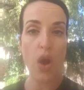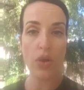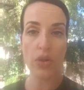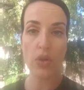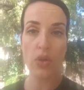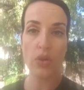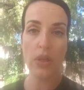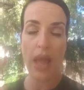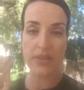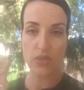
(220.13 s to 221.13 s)
article
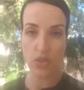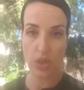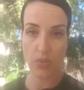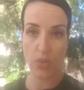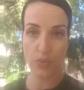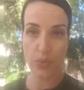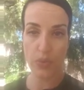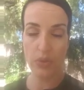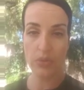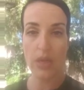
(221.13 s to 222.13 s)
as a general
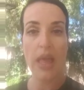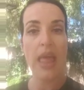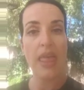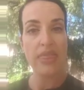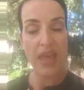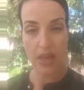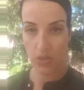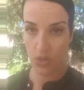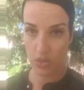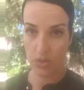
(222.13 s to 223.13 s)
rule, that
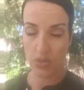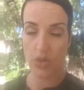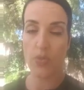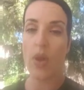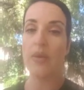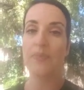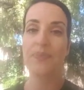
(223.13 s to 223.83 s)
should do you well.